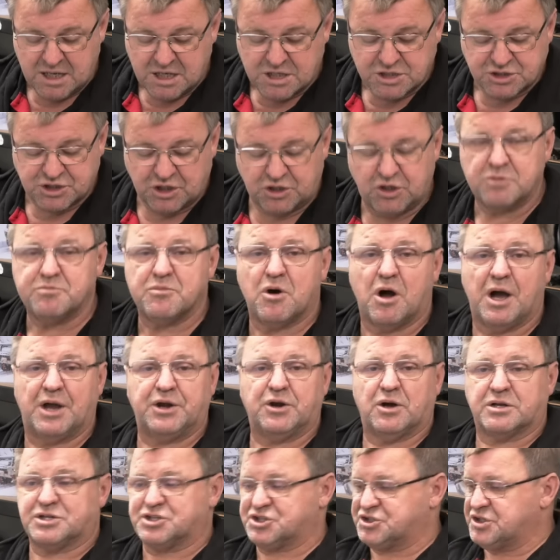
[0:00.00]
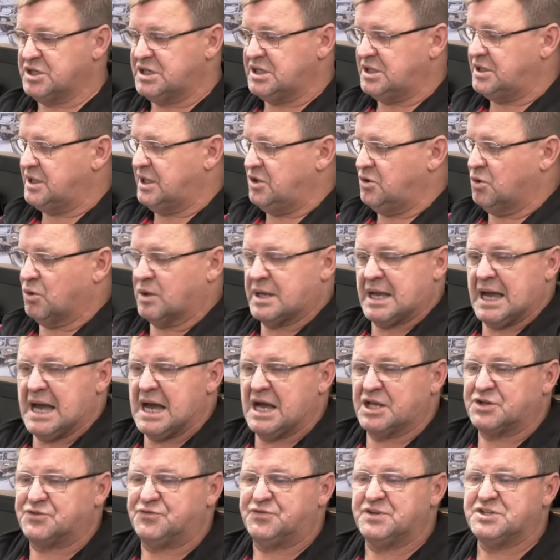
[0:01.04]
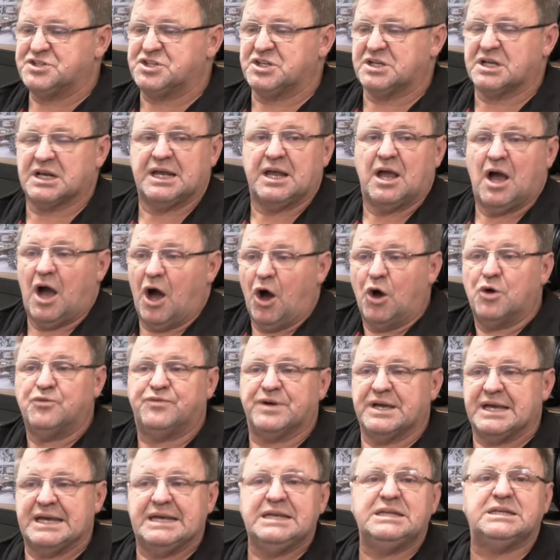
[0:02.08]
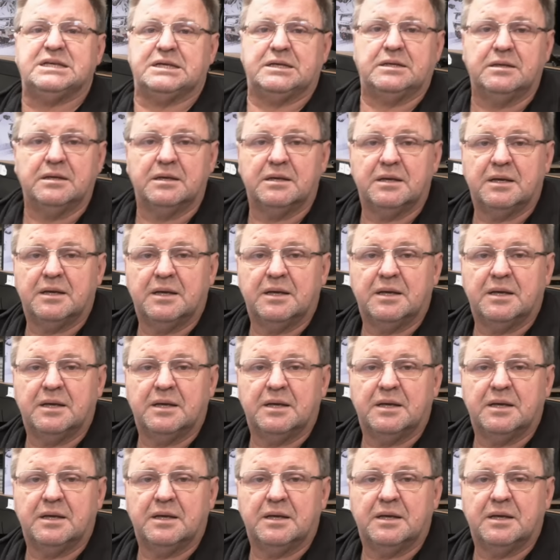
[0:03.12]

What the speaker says: So you might not see that your car's physically overheating,